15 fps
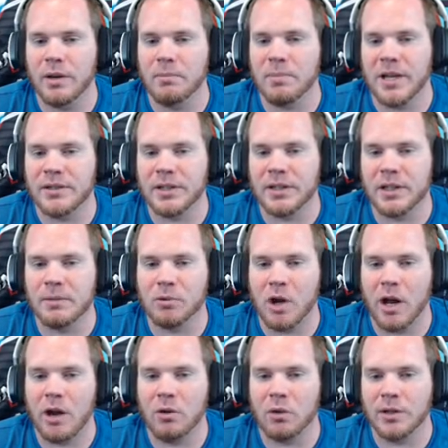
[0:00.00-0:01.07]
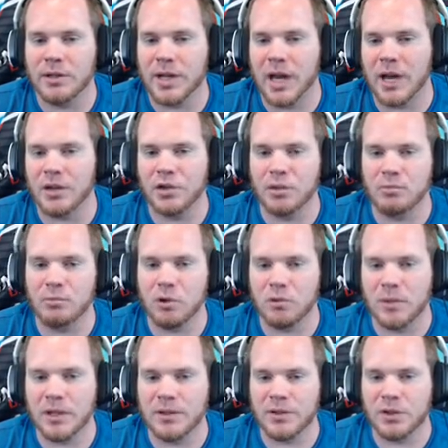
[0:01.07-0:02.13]
basically prioritize your
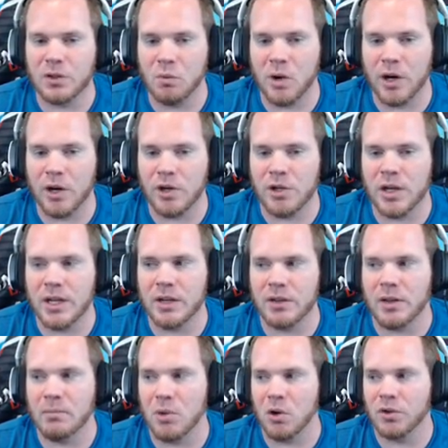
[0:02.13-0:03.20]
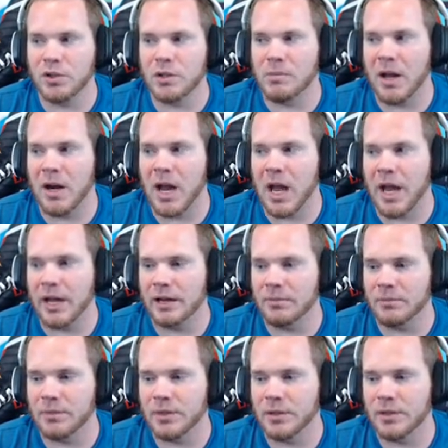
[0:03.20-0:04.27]
movements to where you can get the most amount of
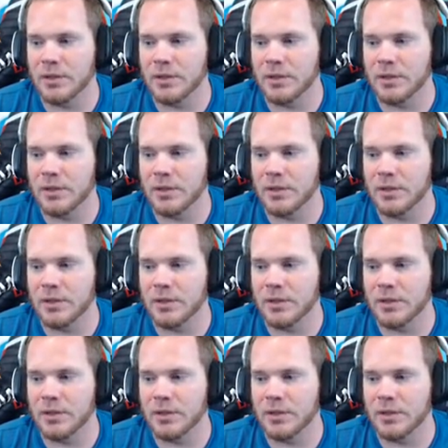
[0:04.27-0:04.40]
items.